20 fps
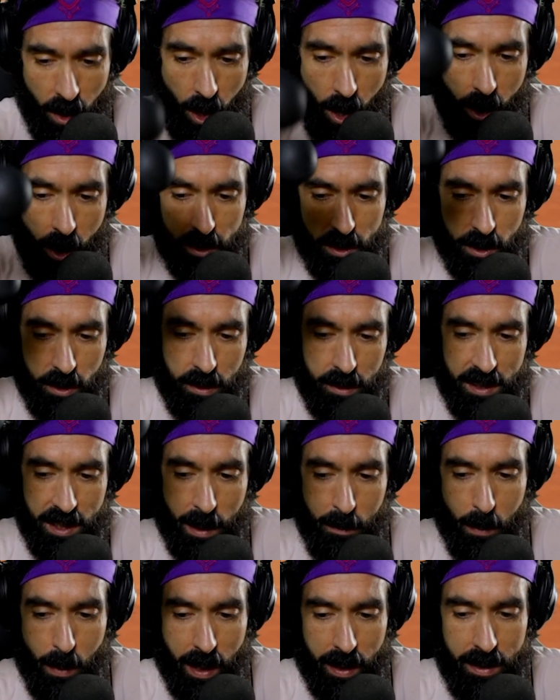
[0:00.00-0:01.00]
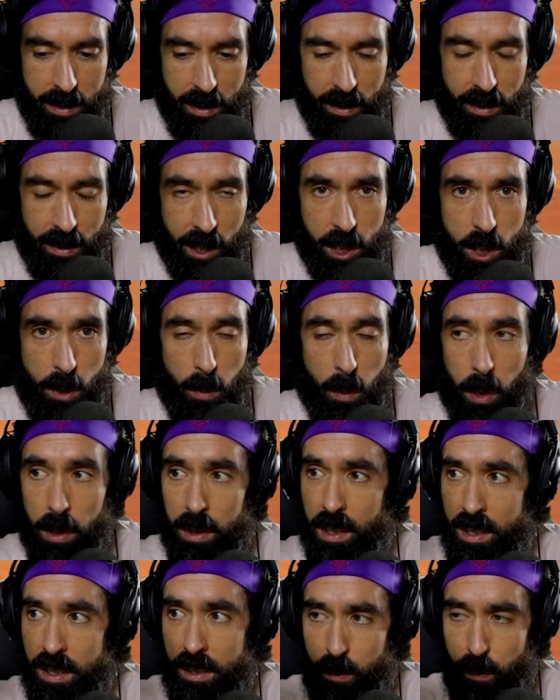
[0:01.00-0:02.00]
ask someone that you want
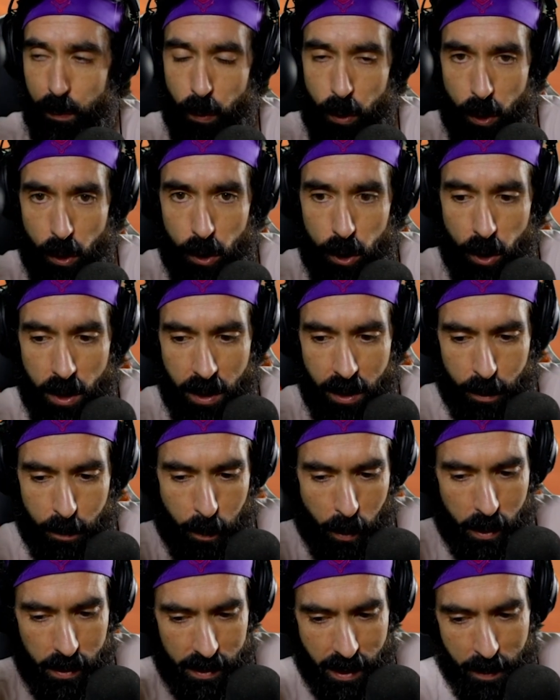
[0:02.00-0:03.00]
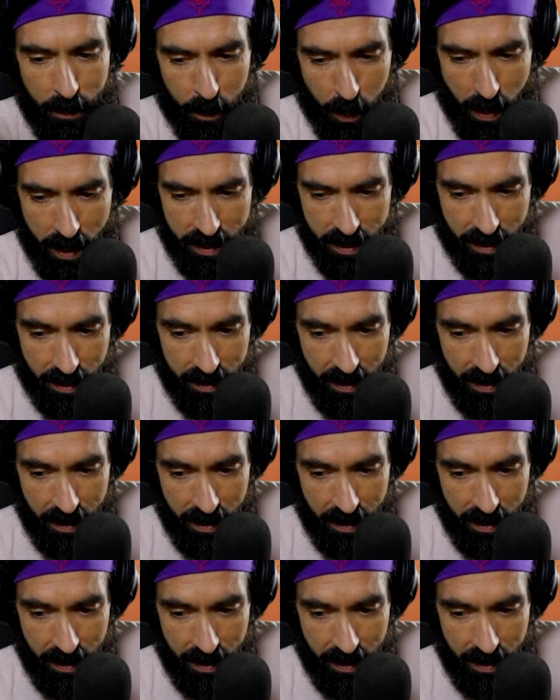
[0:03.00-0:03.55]
this for your 30th birthday present.